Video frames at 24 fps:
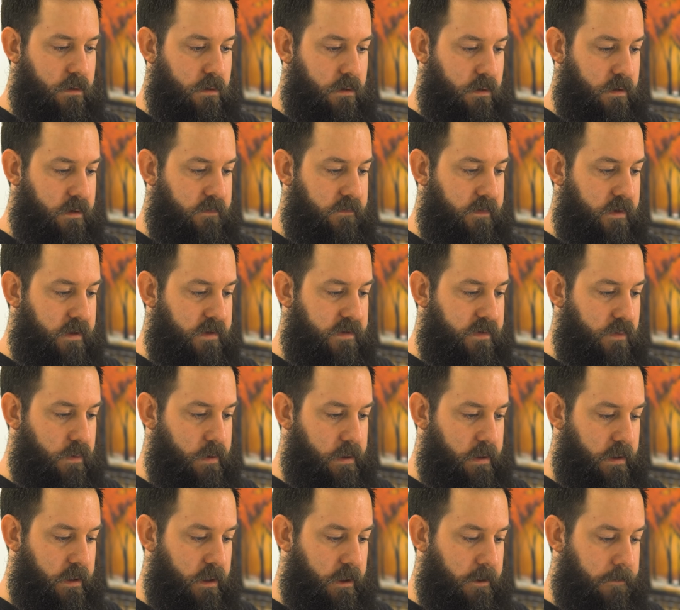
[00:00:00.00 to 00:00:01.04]
Looking very
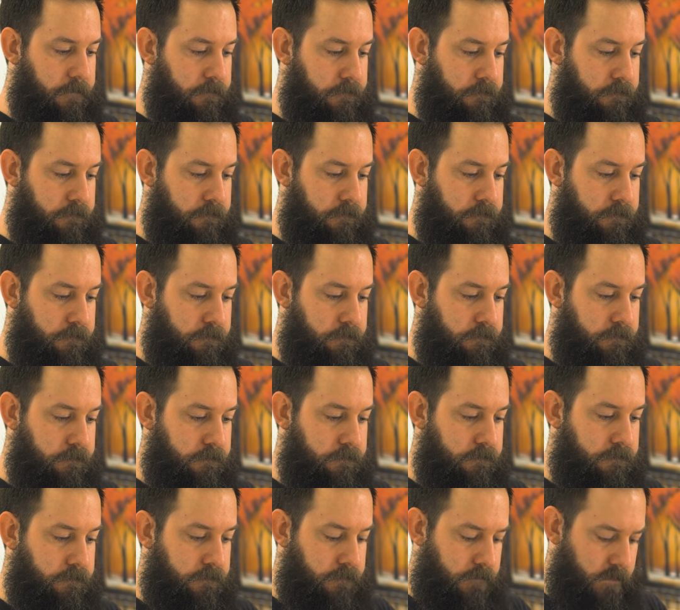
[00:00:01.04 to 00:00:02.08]
swanky.
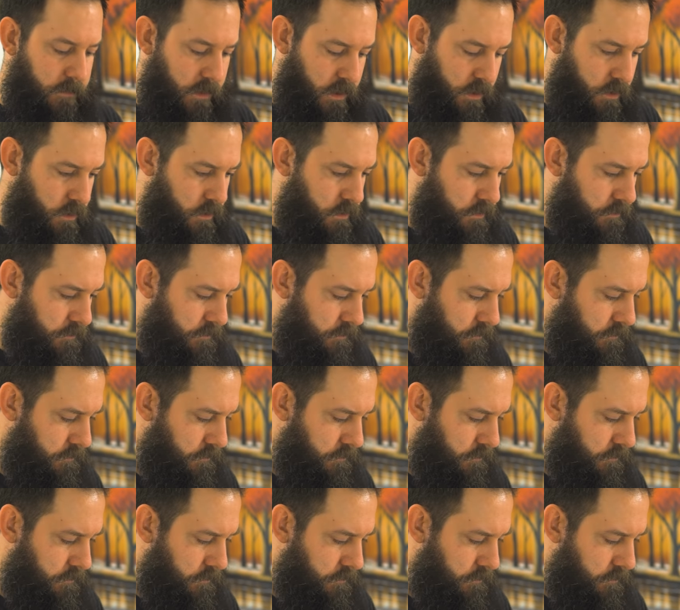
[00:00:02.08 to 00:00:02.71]
Cool.